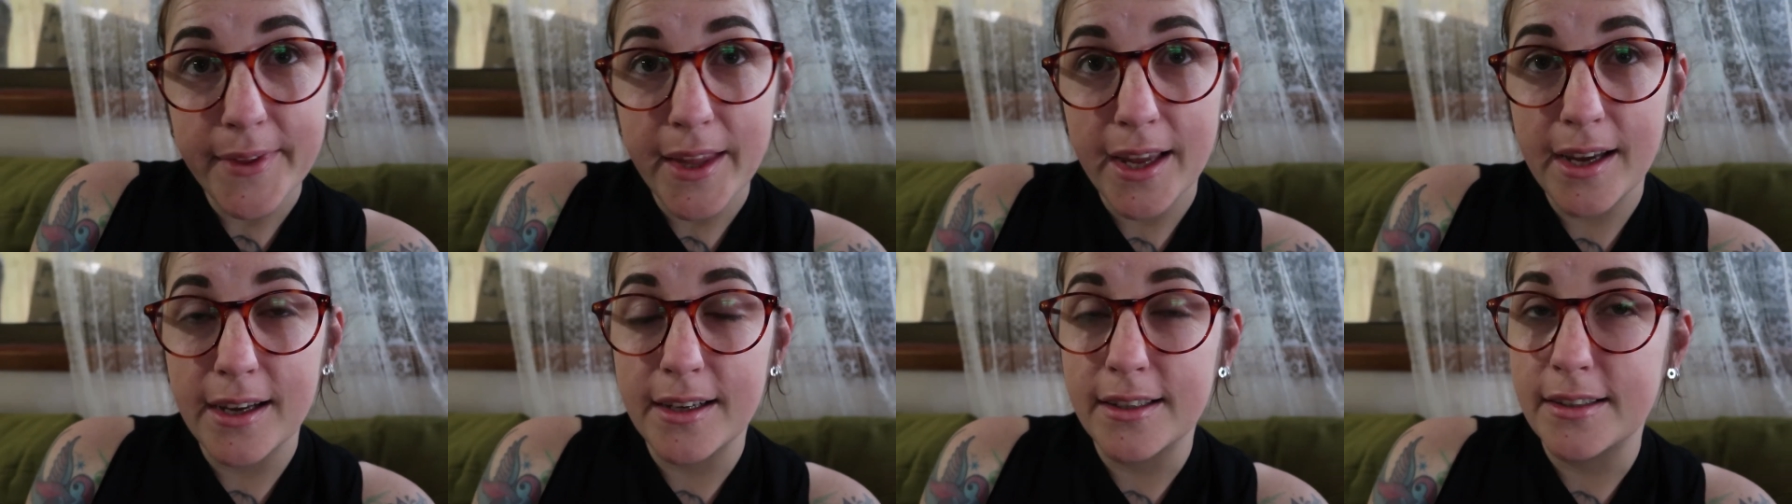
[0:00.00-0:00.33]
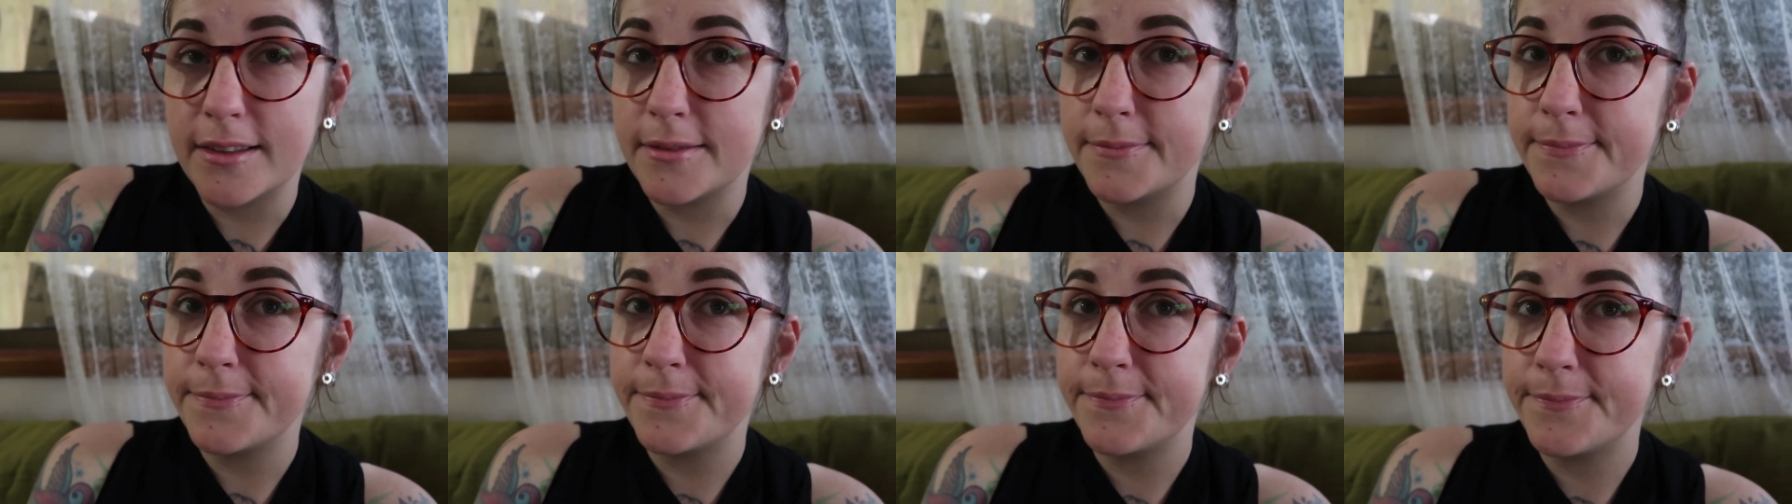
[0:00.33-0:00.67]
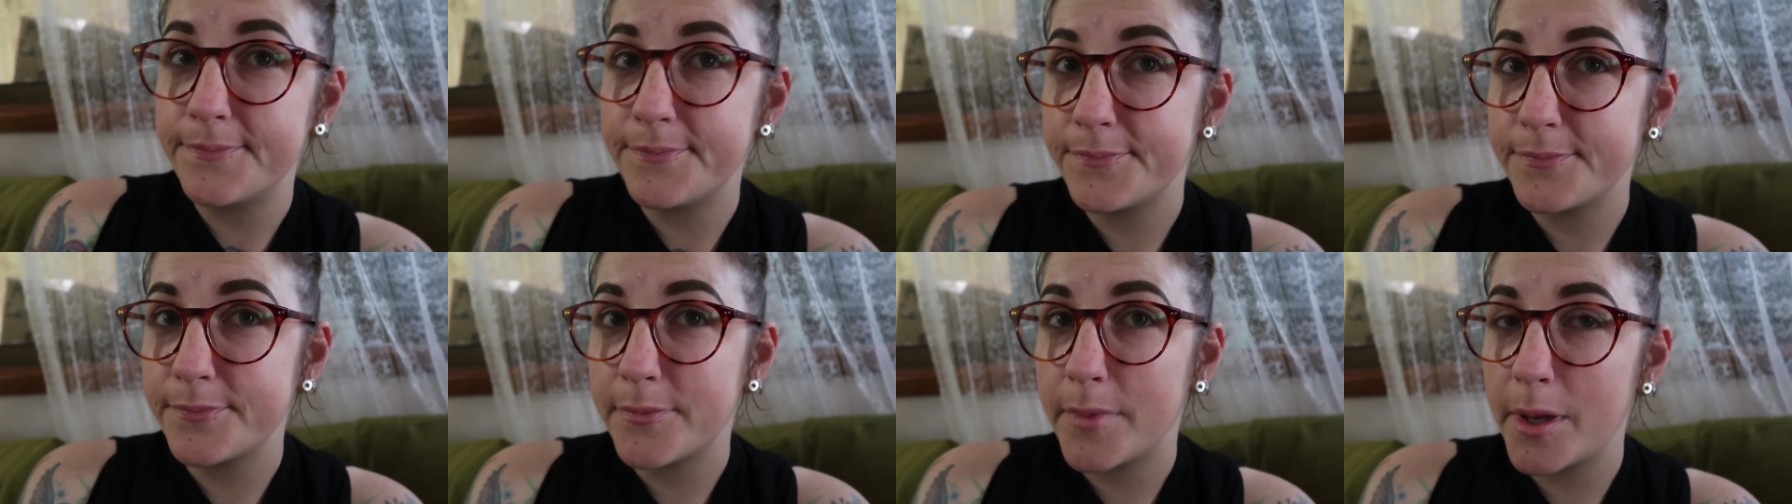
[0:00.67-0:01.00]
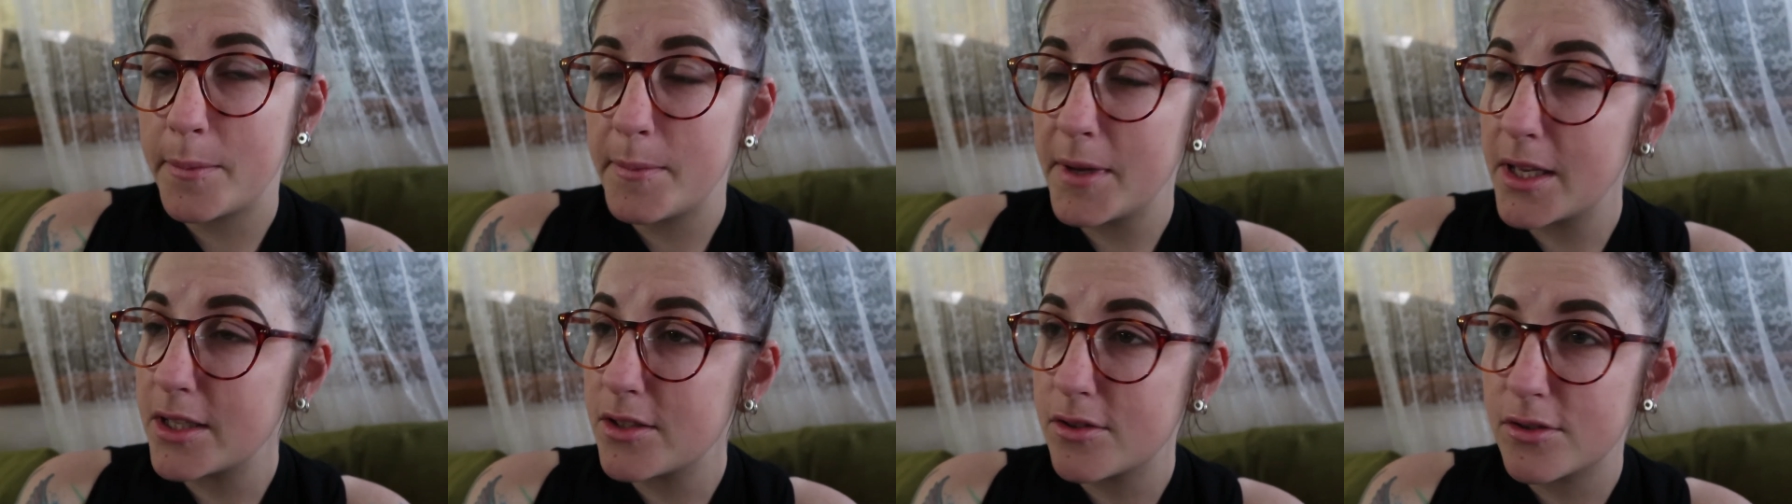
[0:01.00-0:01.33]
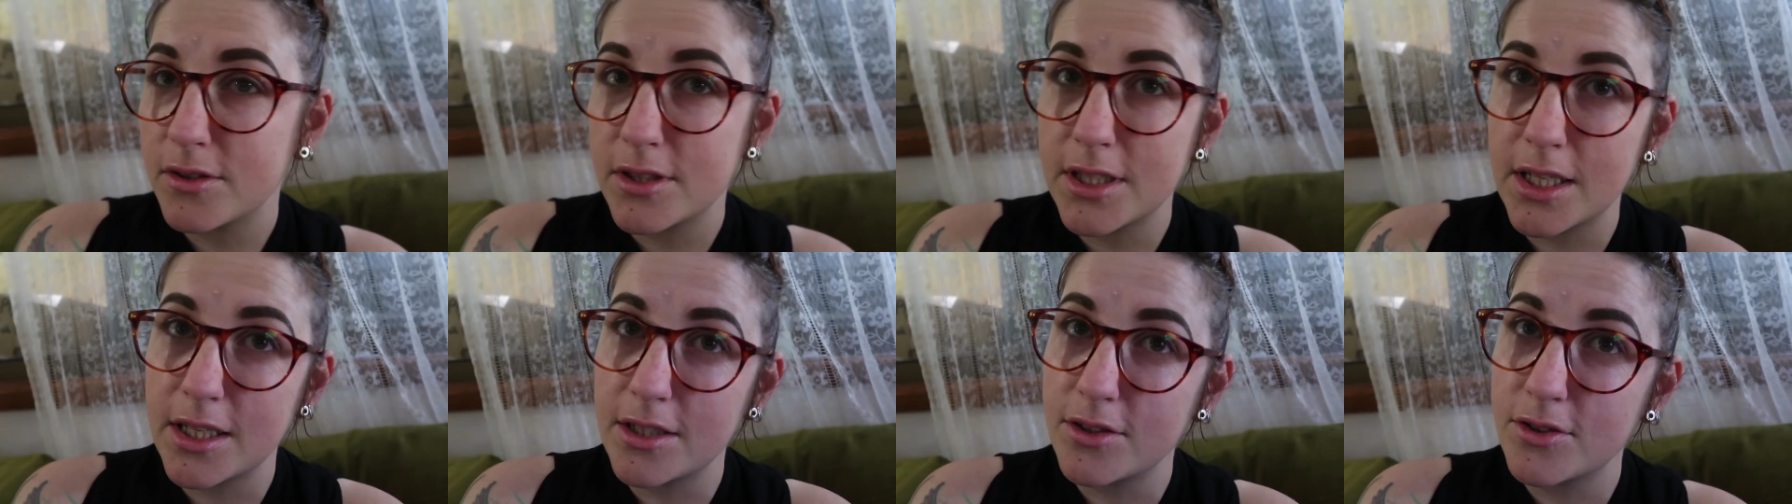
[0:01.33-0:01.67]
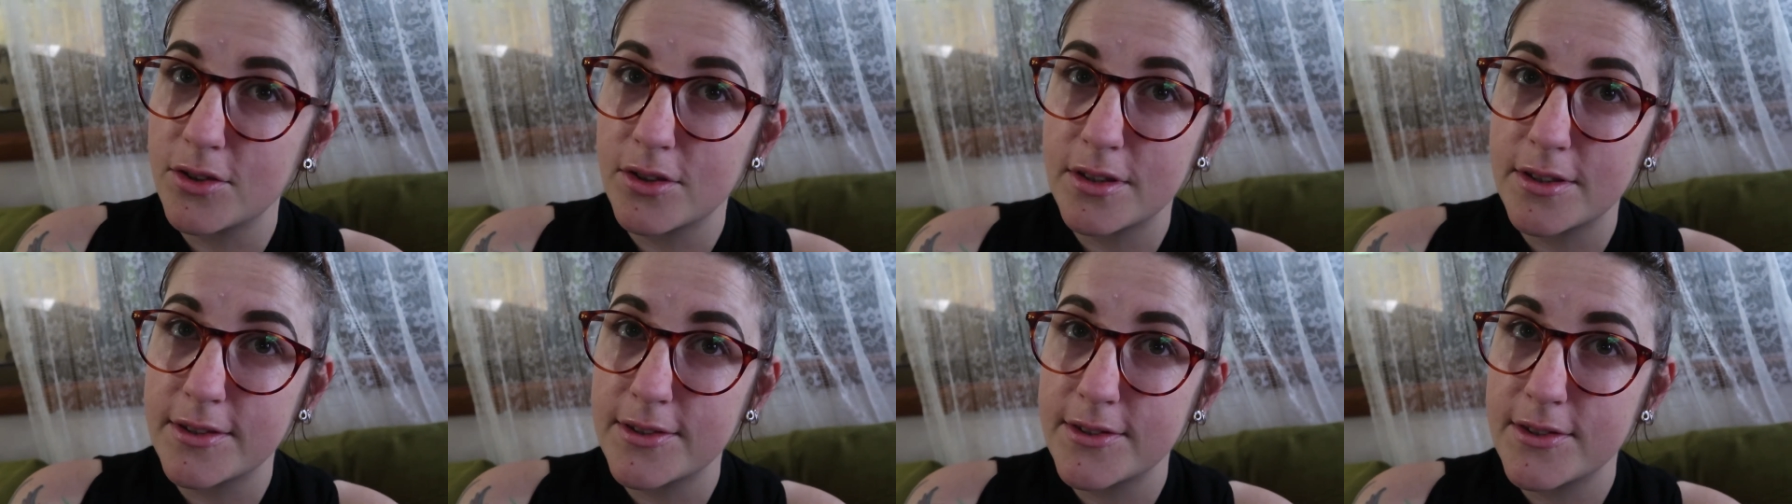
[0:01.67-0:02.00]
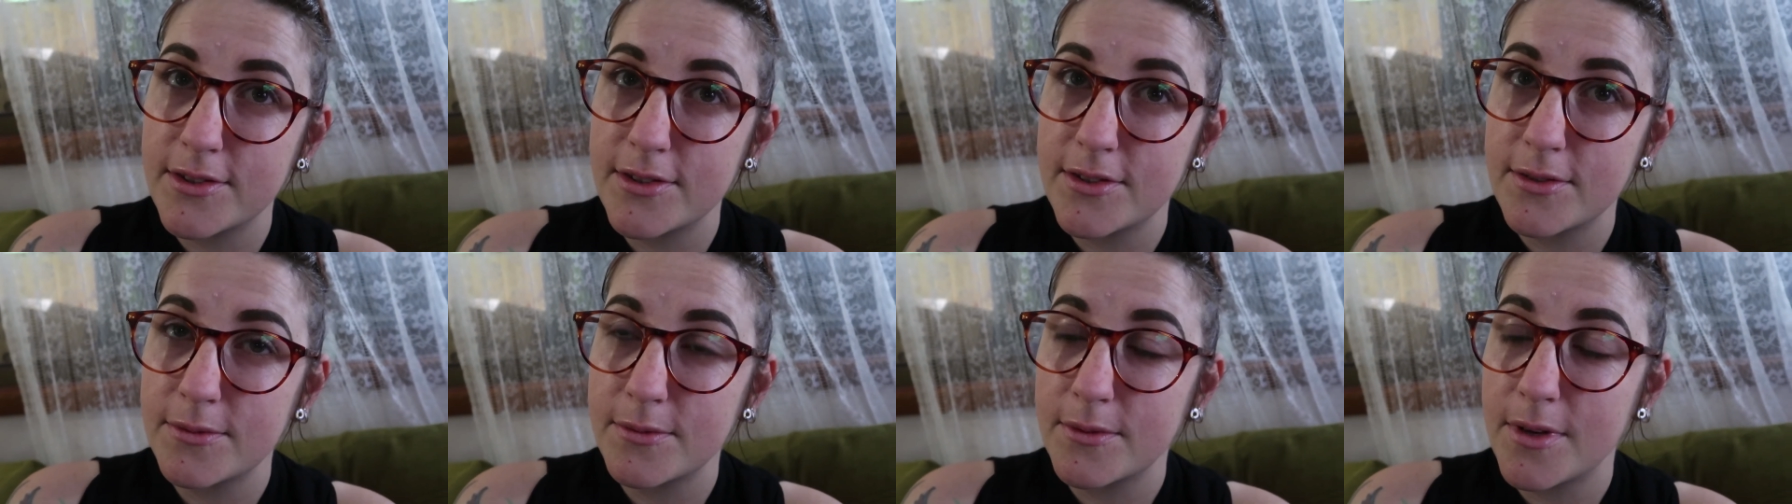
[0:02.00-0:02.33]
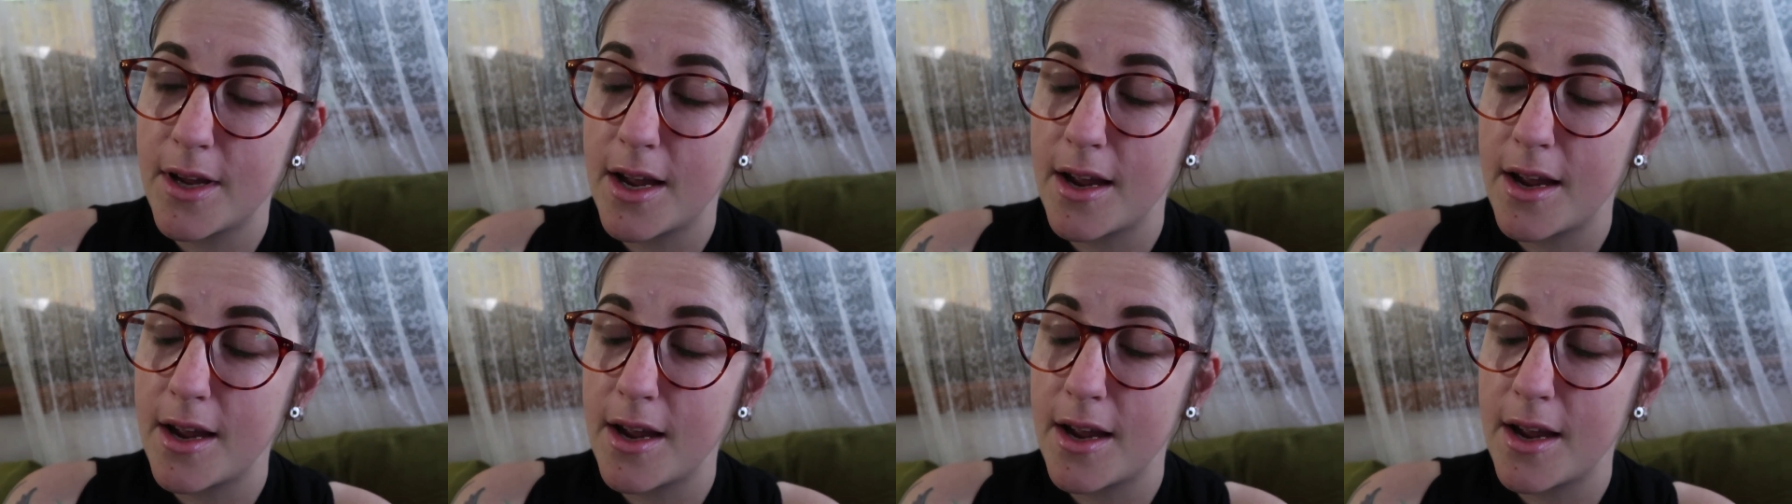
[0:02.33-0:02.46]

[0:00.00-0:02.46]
Um, my mentor teacher is